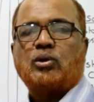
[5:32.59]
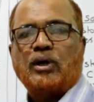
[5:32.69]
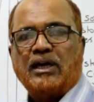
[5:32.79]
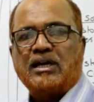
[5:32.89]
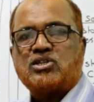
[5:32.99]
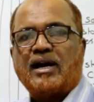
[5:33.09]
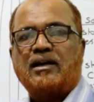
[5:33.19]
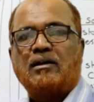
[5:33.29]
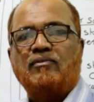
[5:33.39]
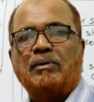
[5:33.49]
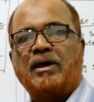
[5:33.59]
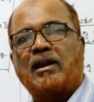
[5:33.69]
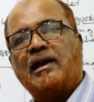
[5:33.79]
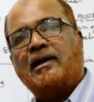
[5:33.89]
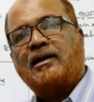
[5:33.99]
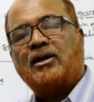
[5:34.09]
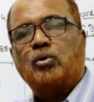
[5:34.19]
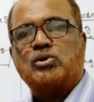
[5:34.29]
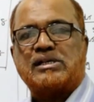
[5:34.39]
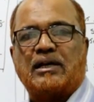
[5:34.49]
So each item will be related
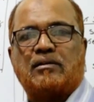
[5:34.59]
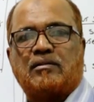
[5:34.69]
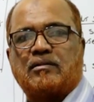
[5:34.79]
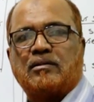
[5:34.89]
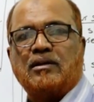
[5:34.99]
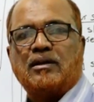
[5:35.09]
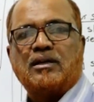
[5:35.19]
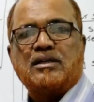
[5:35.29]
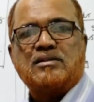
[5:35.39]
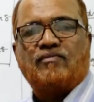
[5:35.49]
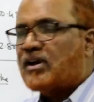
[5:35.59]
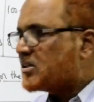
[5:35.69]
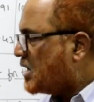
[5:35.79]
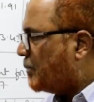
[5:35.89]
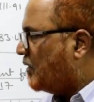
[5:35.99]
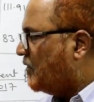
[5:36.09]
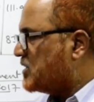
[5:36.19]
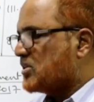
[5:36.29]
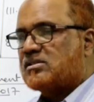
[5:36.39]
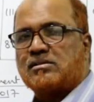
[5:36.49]
to sales. For example,
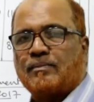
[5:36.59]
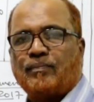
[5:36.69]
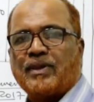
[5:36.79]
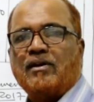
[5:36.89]
wages.